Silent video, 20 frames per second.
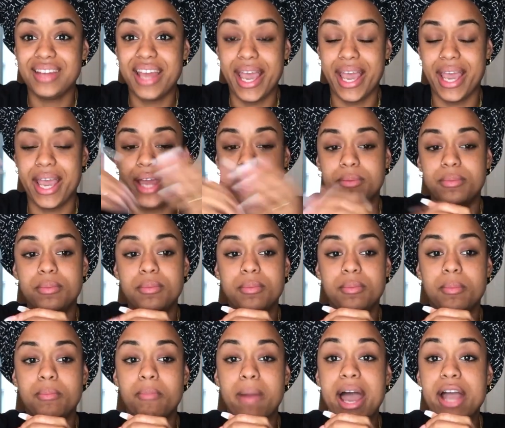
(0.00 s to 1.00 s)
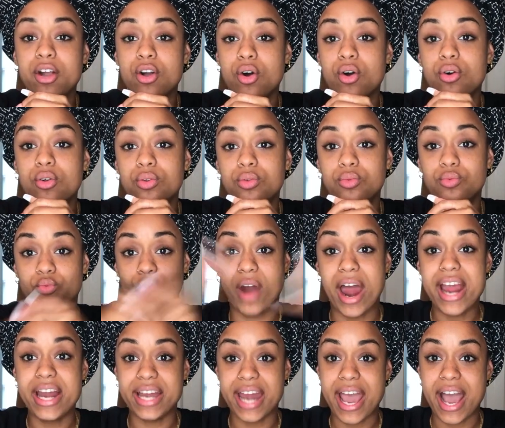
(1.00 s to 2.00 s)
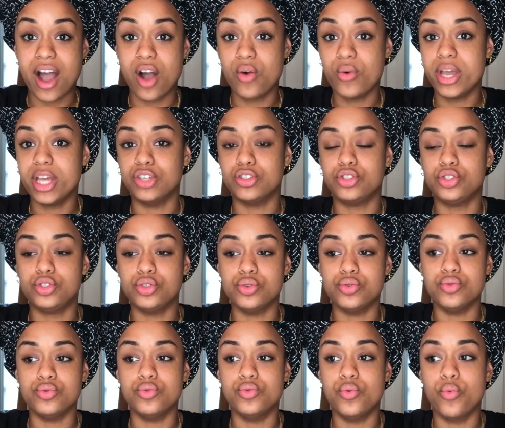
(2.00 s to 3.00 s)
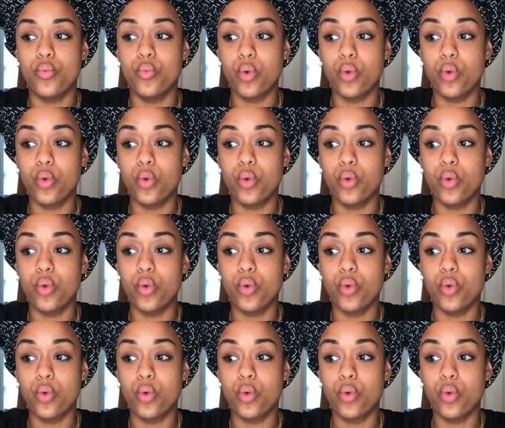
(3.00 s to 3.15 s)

And my goal right now is to